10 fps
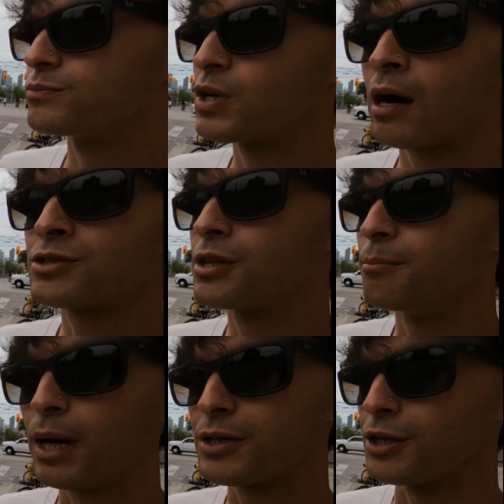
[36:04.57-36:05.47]
Talk to the
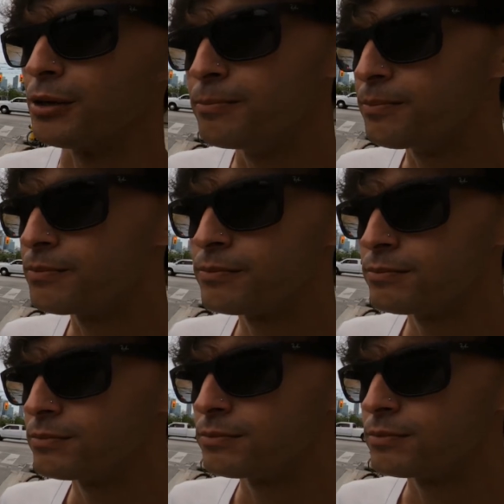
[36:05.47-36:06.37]
monkey
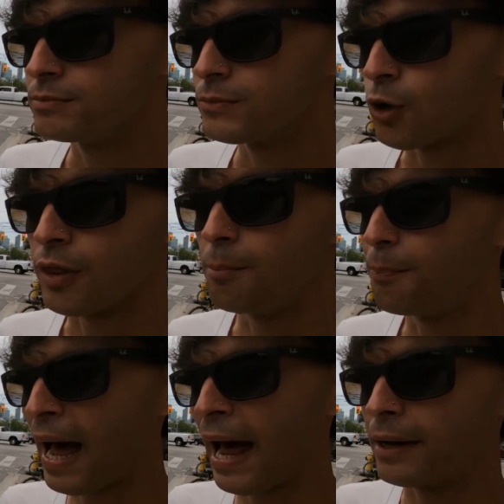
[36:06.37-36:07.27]
or the
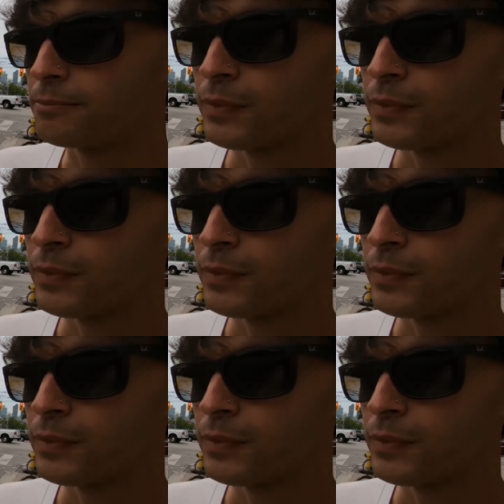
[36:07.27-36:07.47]
bat.